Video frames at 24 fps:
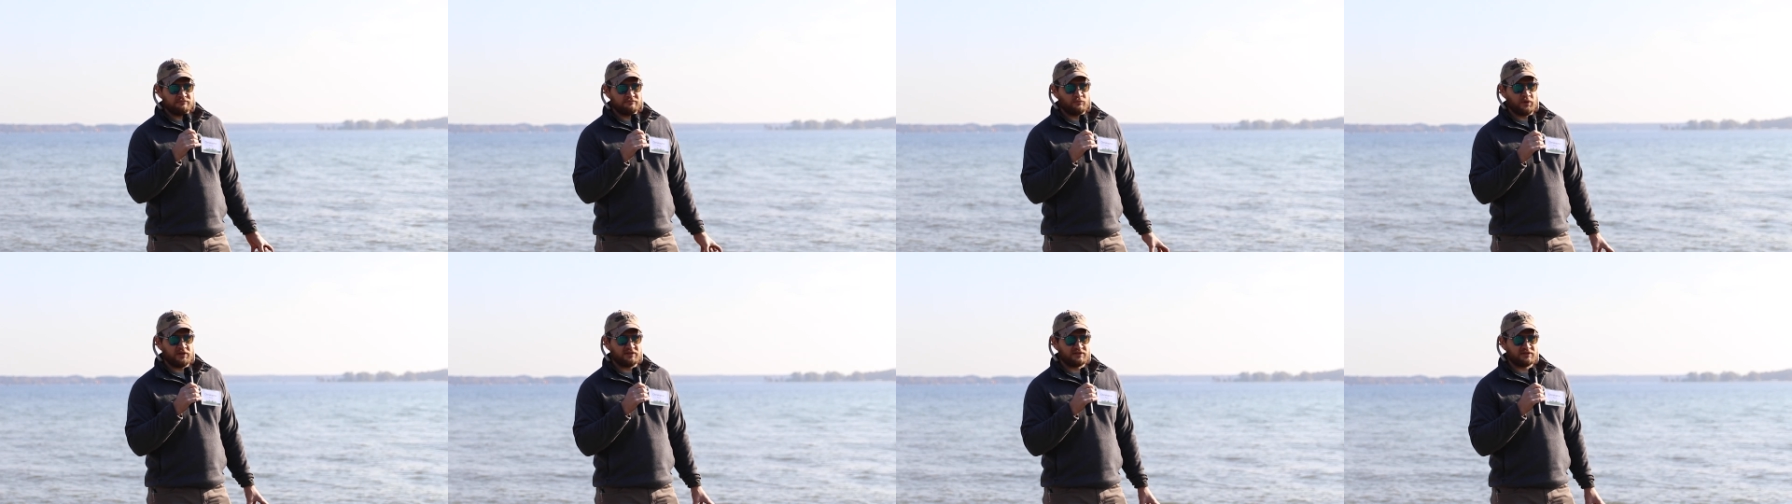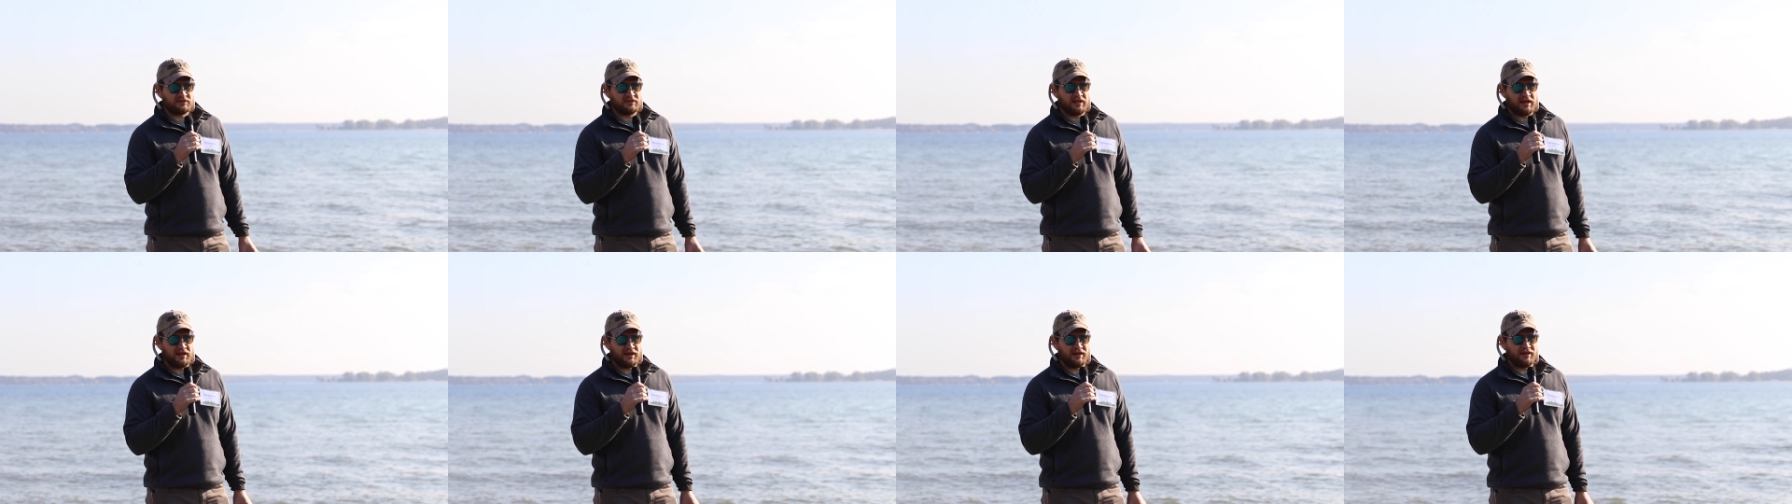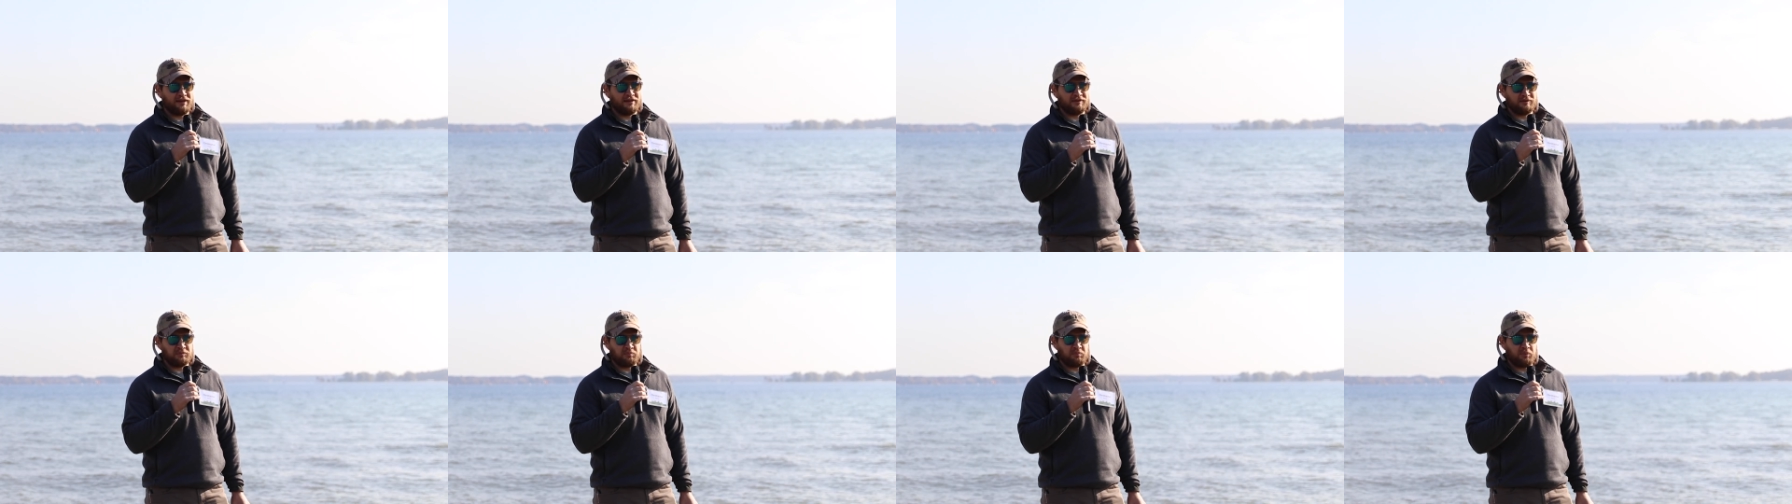
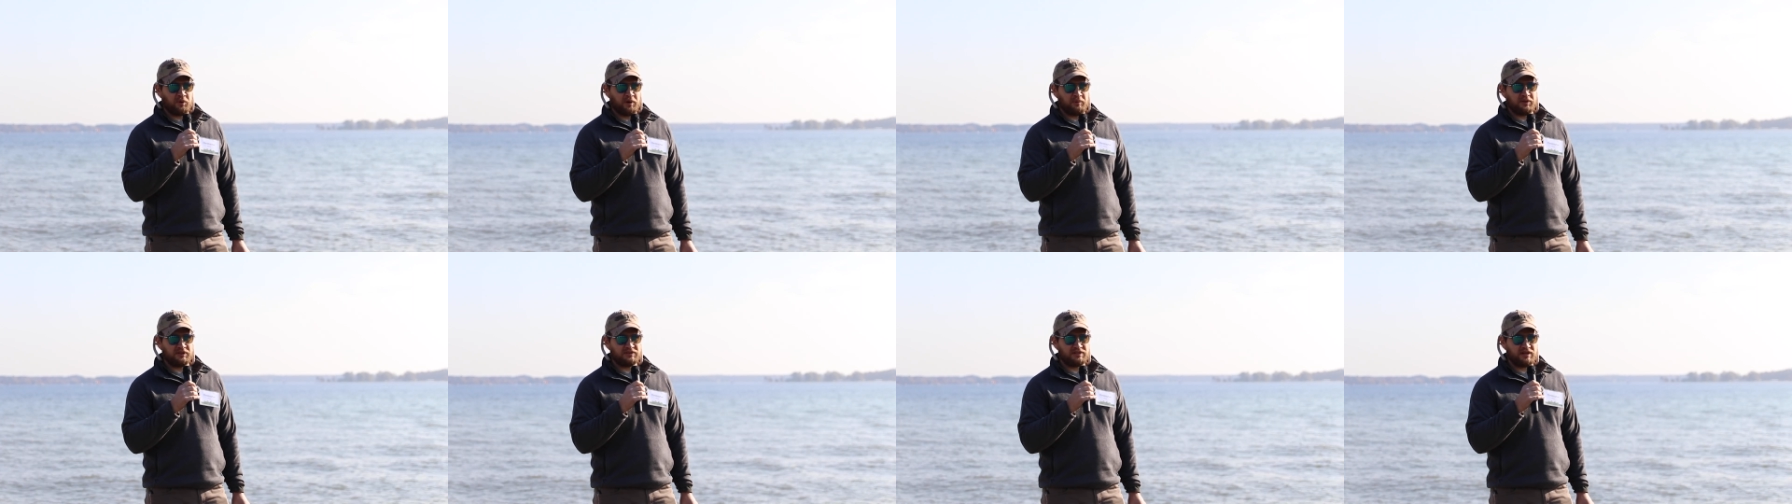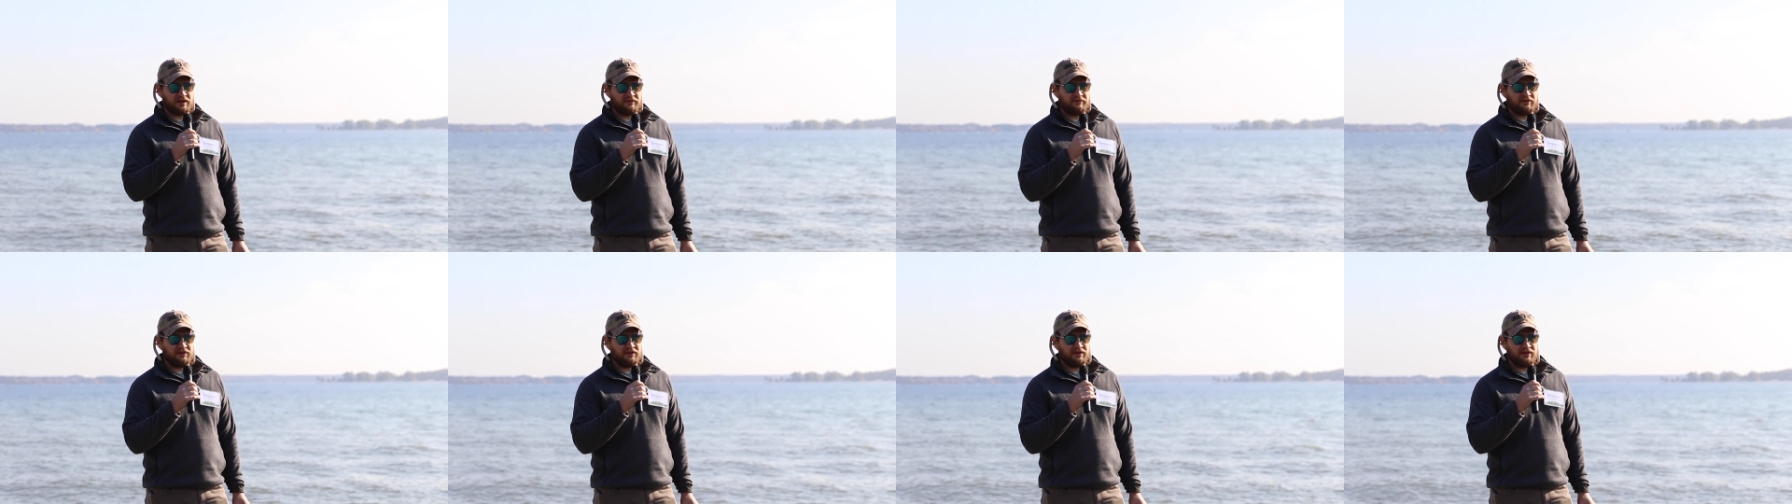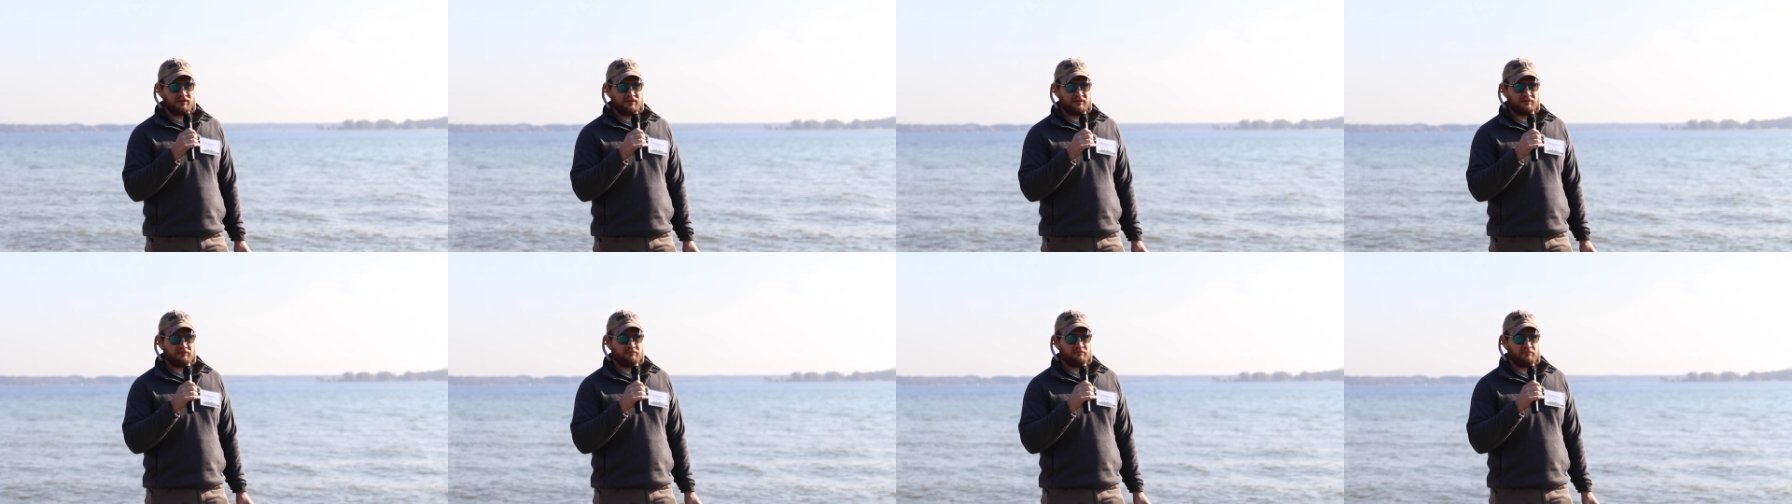withstand pretty much
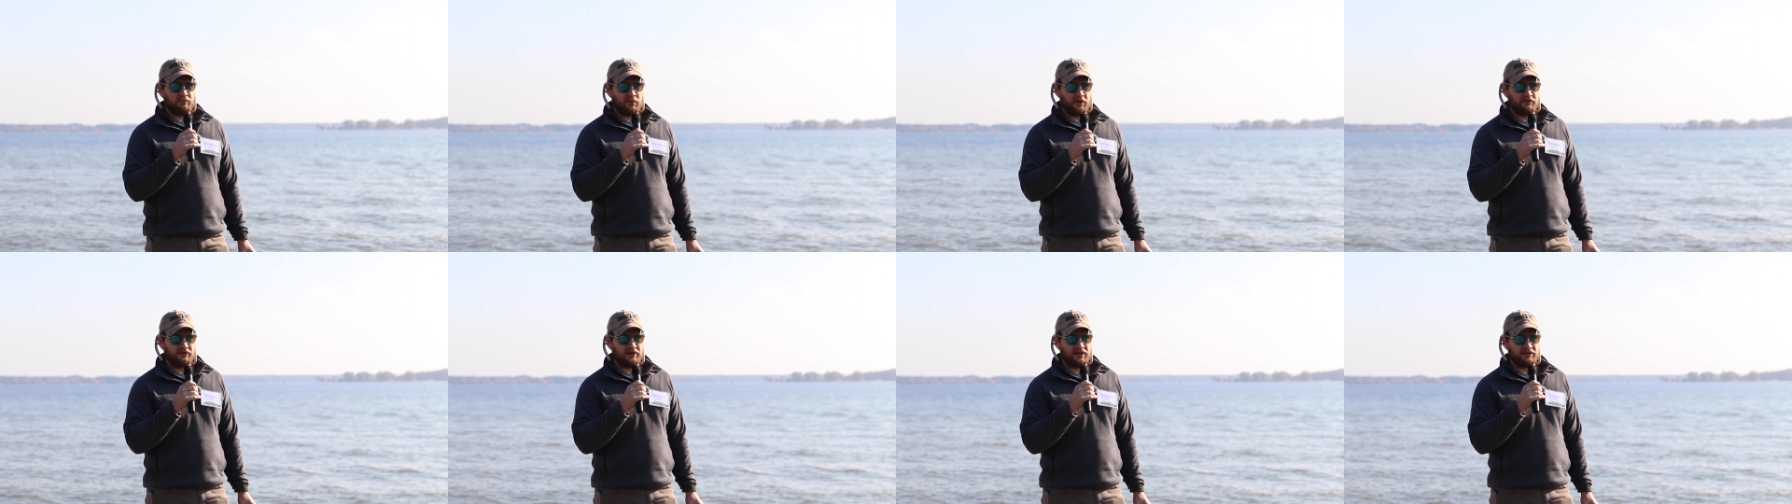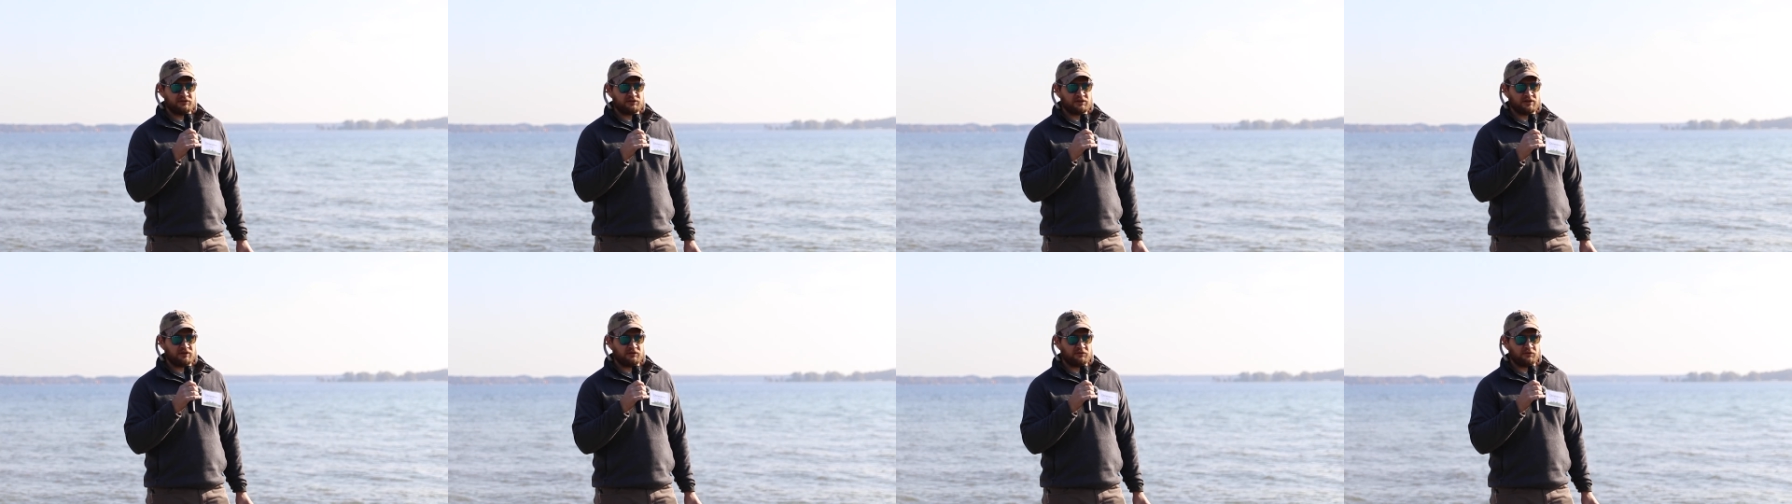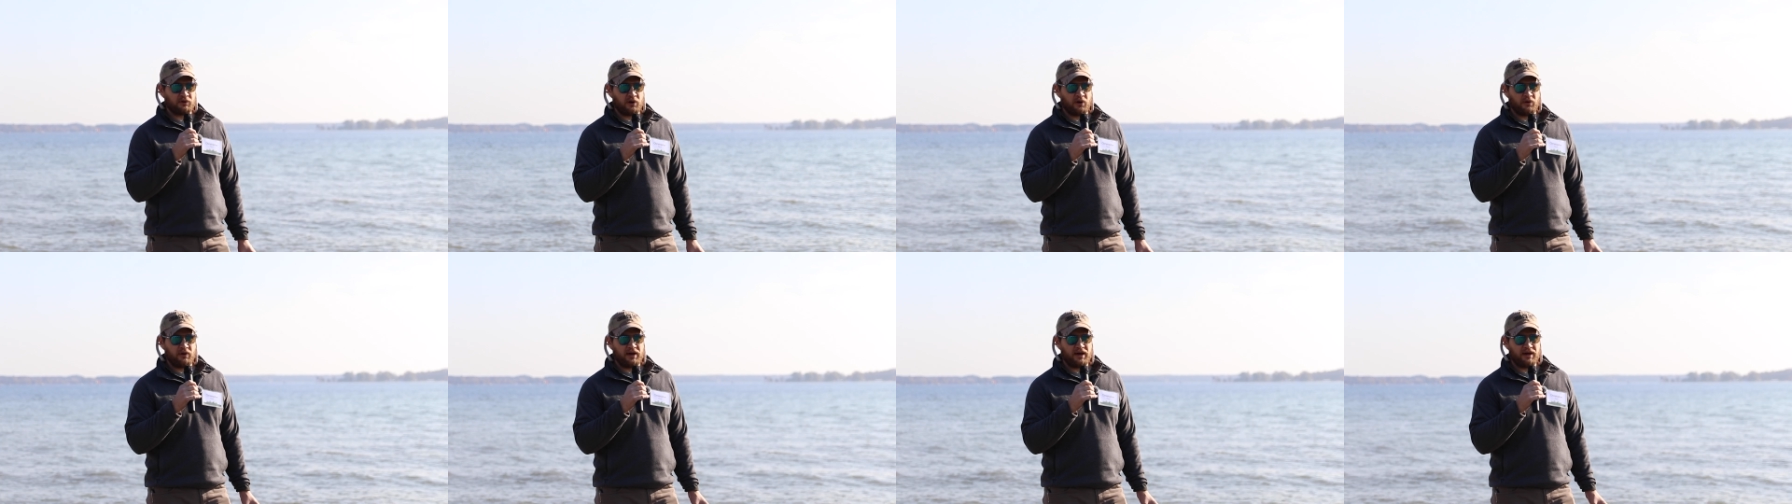everything Mother Nature can
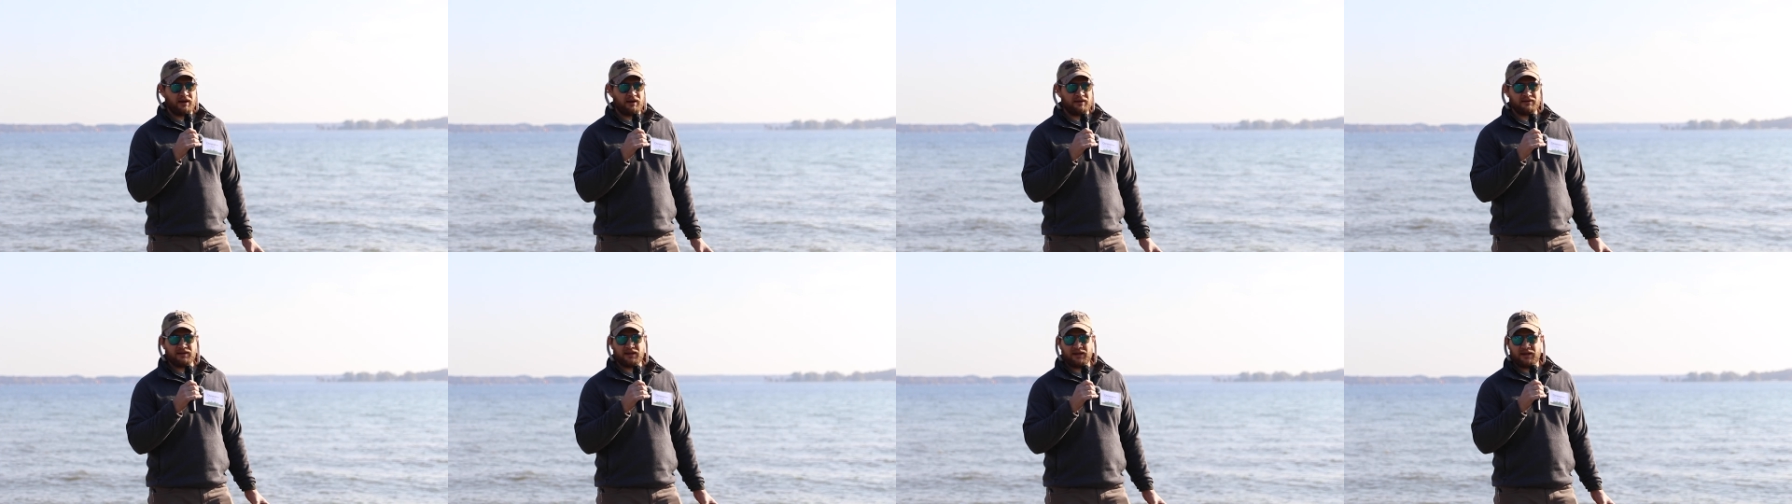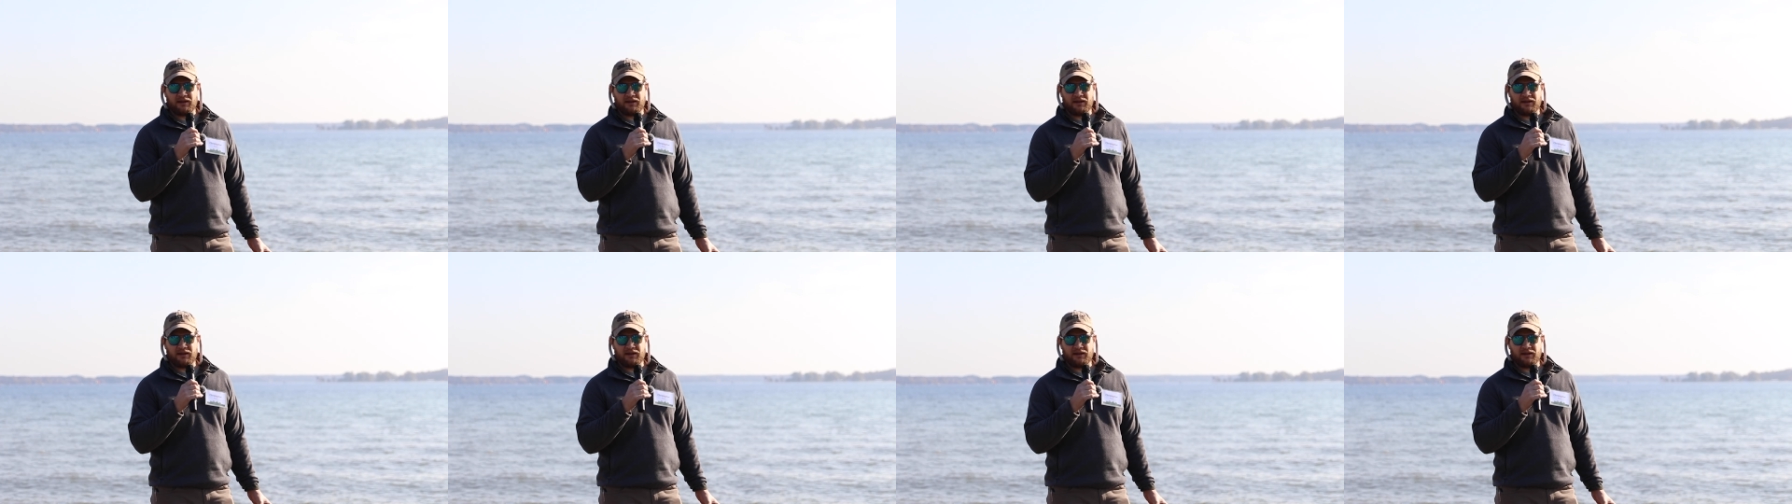throw at it.